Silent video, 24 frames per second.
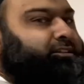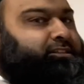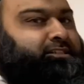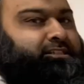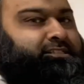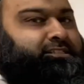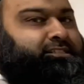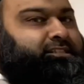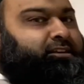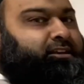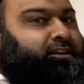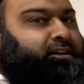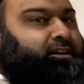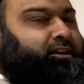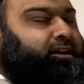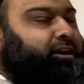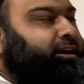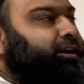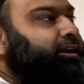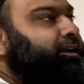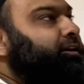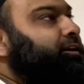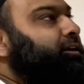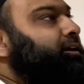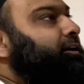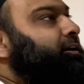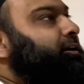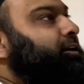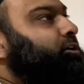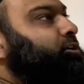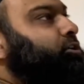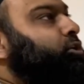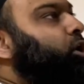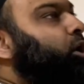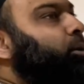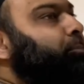This is a
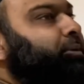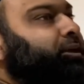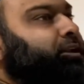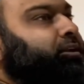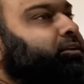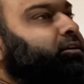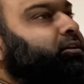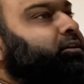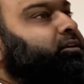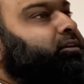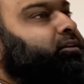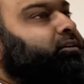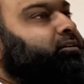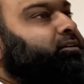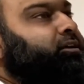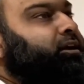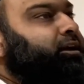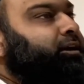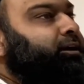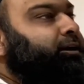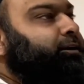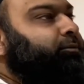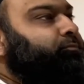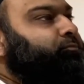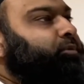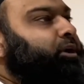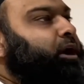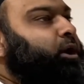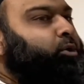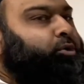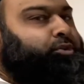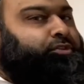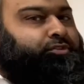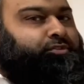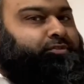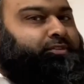common
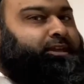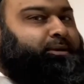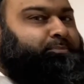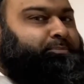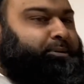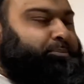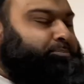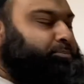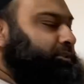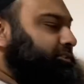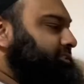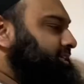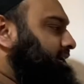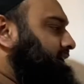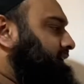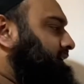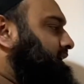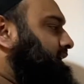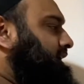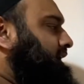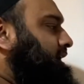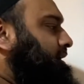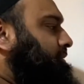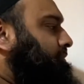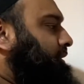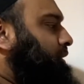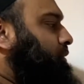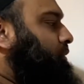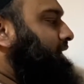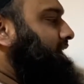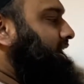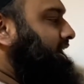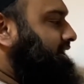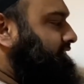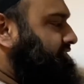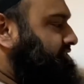oath that people take. But wal
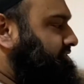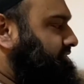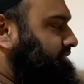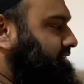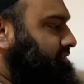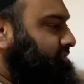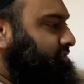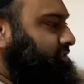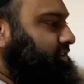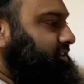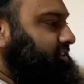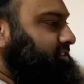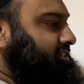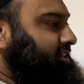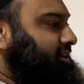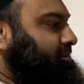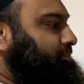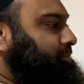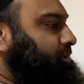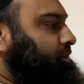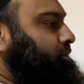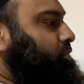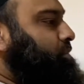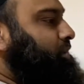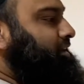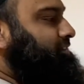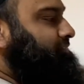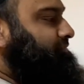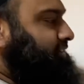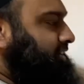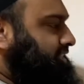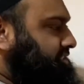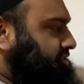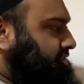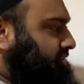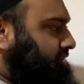asr, for example, wal
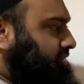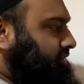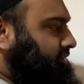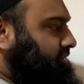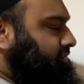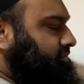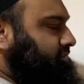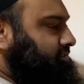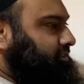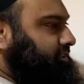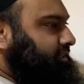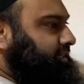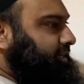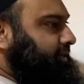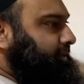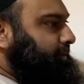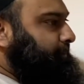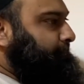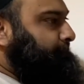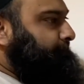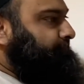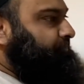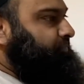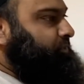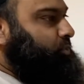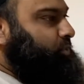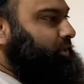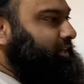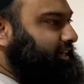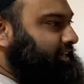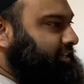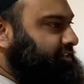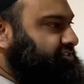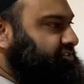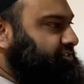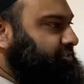fajr, yeah, wal
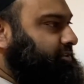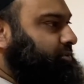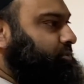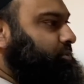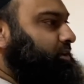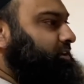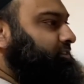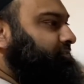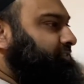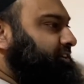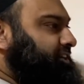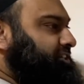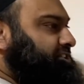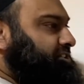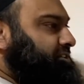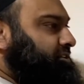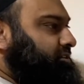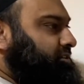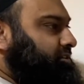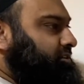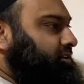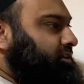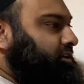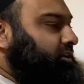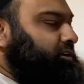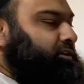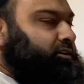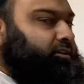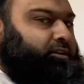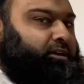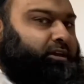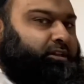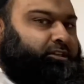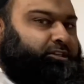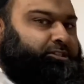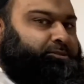asr, wal fajr.
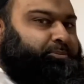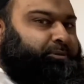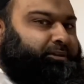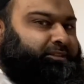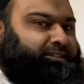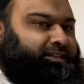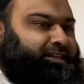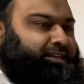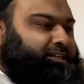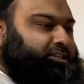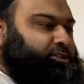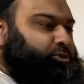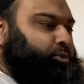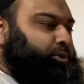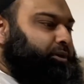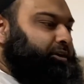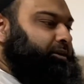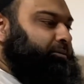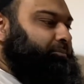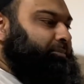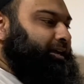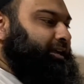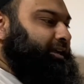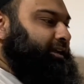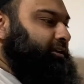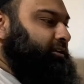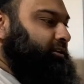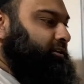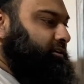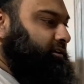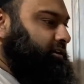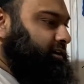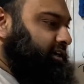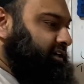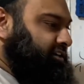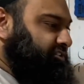Allah subhanahu wa ta'ala is swearing by
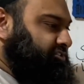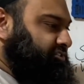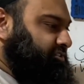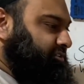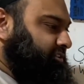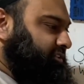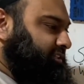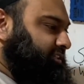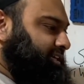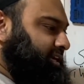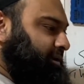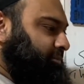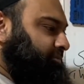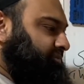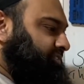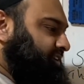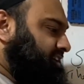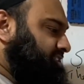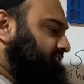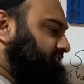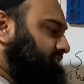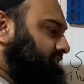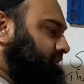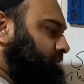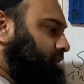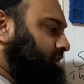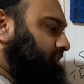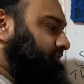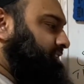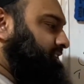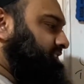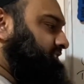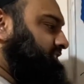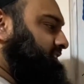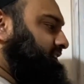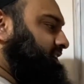asr, the time of asr, wal
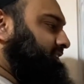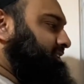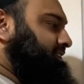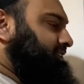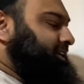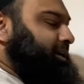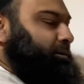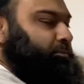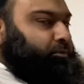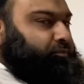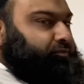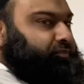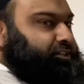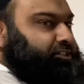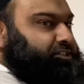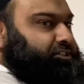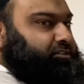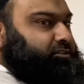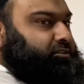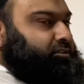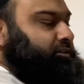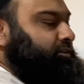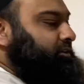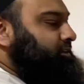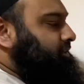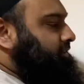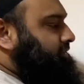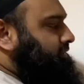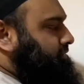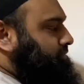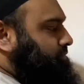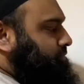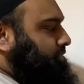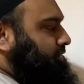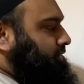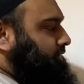fajr, and the time of fajr.
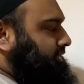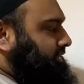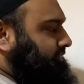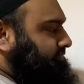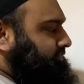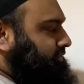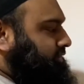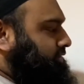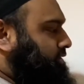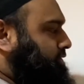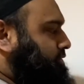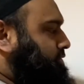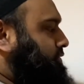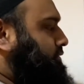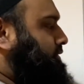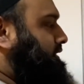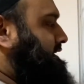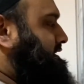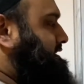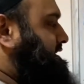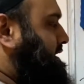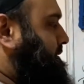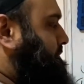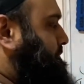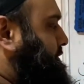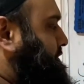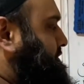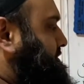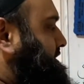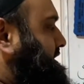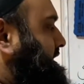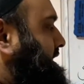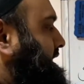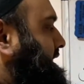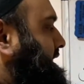You don't have to go to examples.